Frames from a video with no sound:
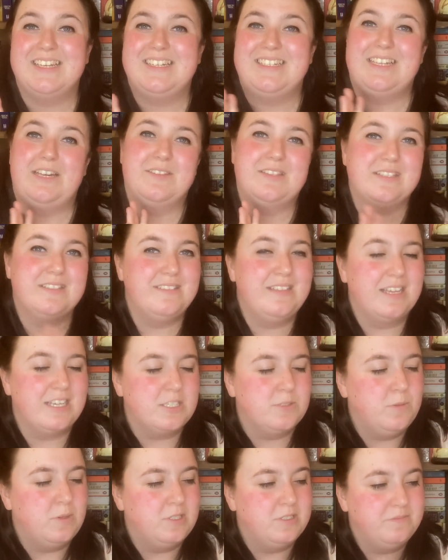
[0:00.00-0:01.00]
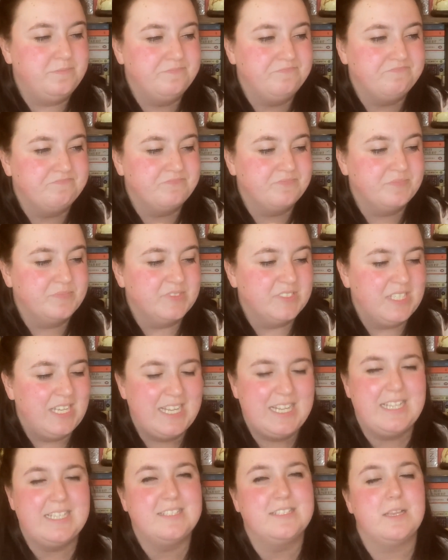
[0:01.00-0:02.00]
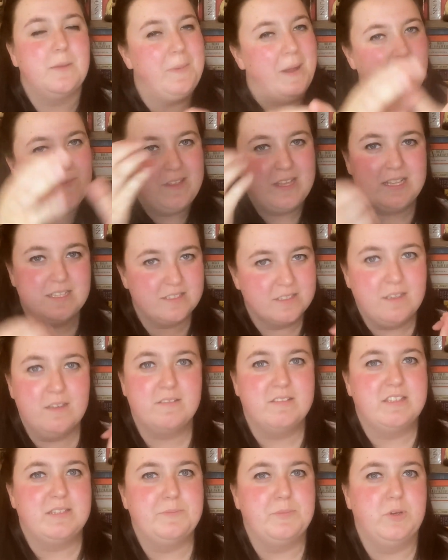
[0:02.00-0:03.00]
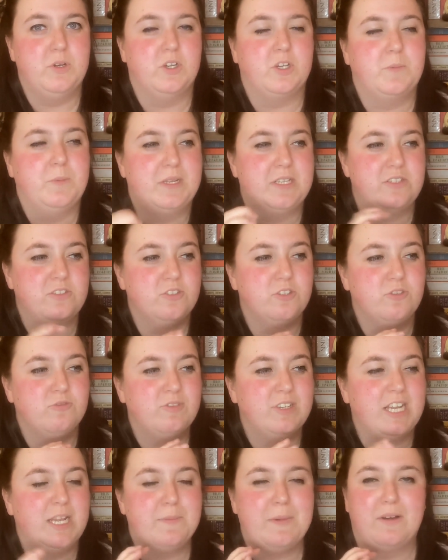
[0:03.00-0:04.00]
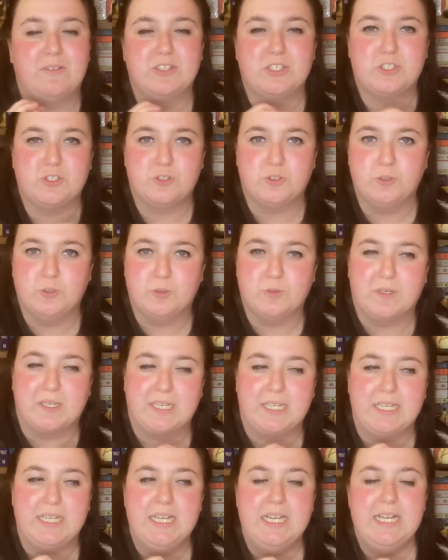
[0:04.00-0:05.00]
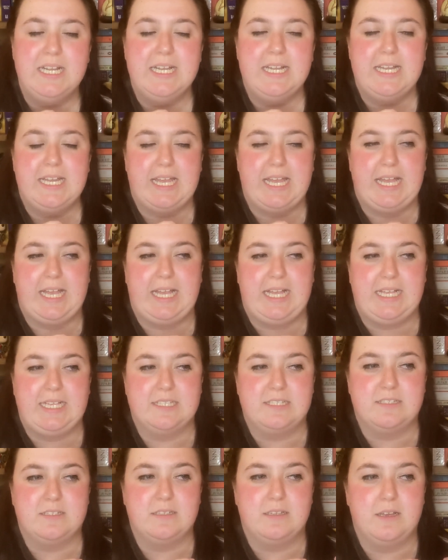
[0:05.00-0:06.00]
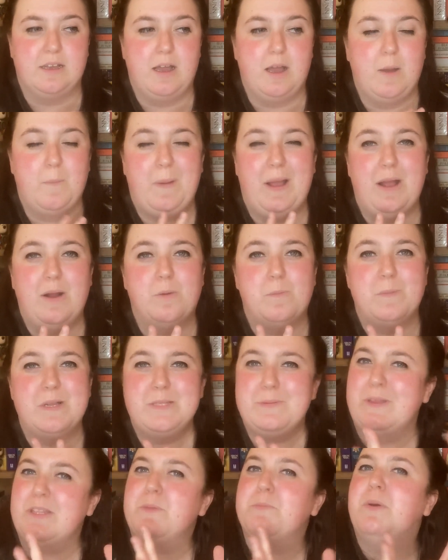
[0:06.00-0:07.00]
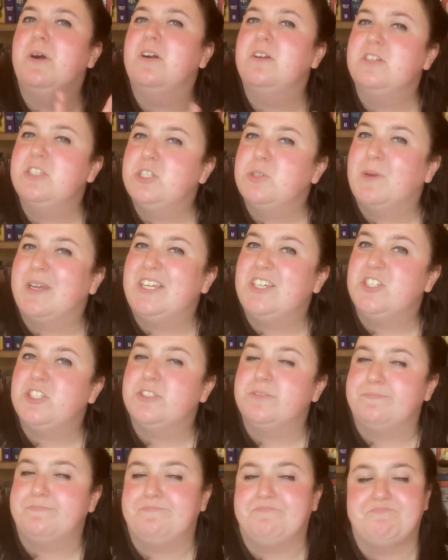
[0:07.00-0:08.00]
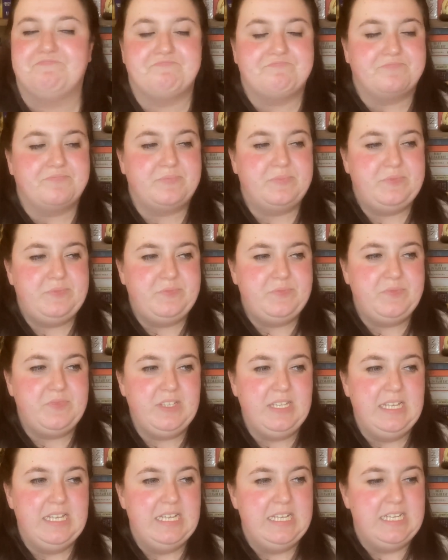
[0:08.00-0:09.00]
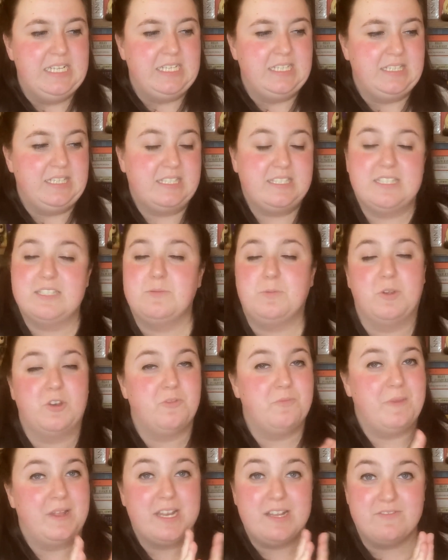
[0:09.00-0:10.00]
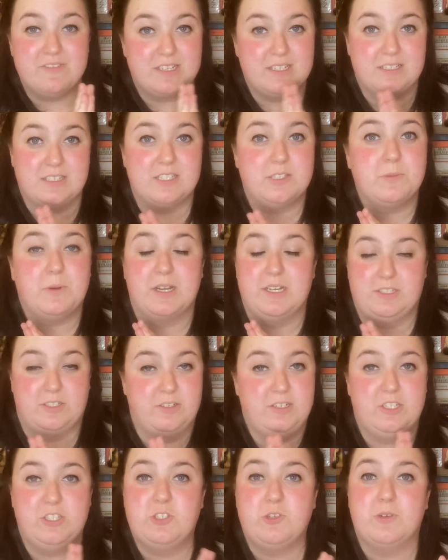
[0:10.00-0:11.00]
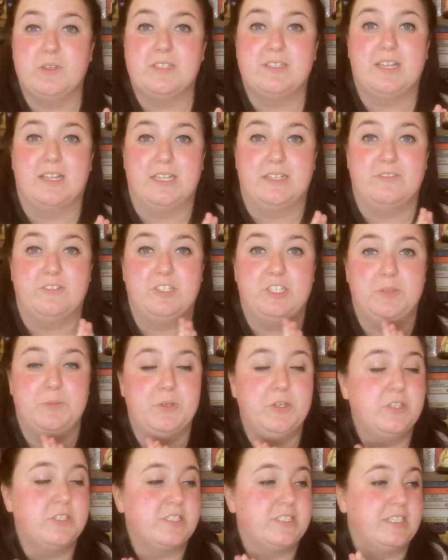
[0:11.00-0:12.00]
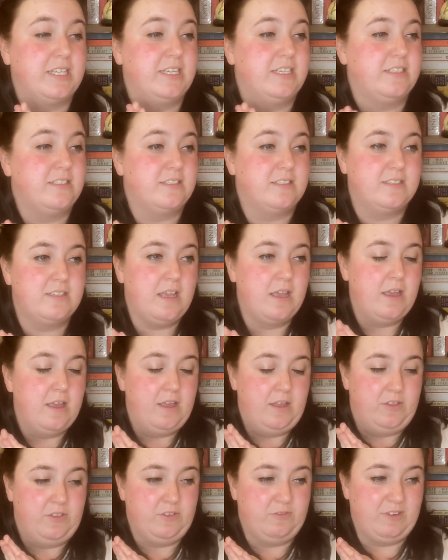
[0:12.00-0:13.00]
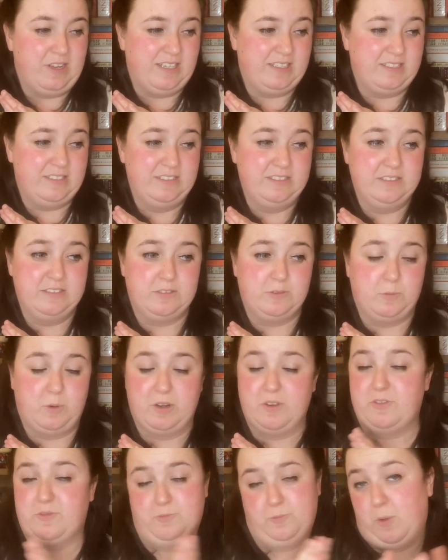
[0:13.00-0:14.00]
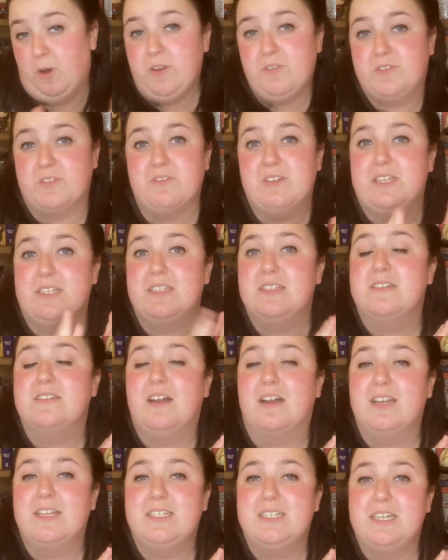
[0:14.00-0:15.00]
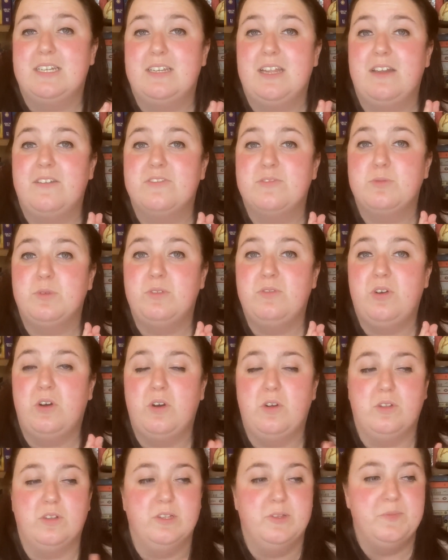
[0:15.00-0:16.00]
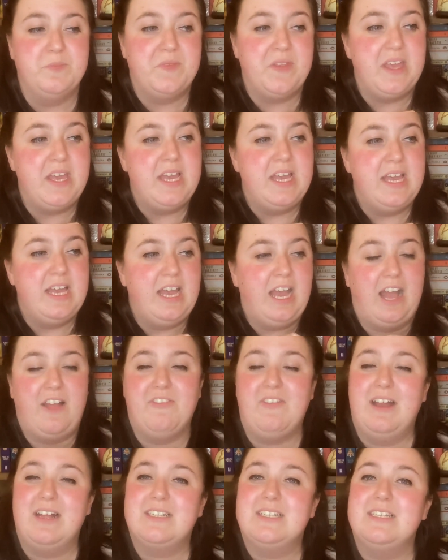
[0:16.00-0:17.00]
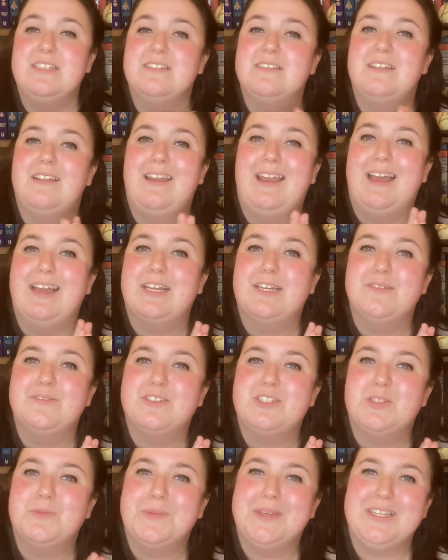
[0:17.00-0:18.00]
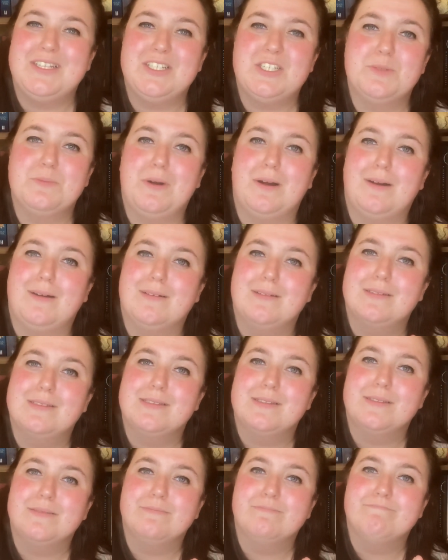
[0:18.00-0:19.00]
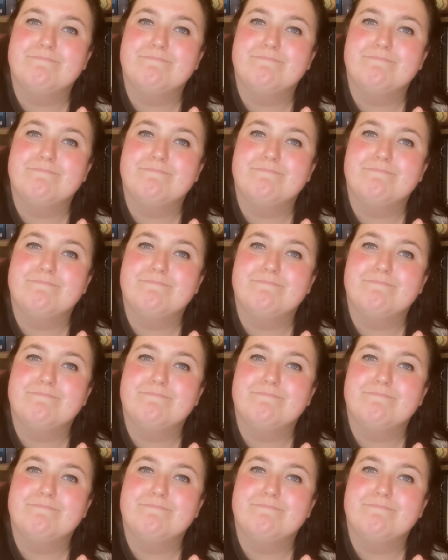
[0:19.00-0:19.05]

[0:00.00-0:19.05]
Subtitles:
Now, this next one, it's about the inside of the book, but it's not really about the story. It's about the punctuation. This is one of many reasons why I don't enjoy Sally Rooney books. It's the reason, one of the reasons I DNF'd Wolf Hall, and that is the lack of speech marks.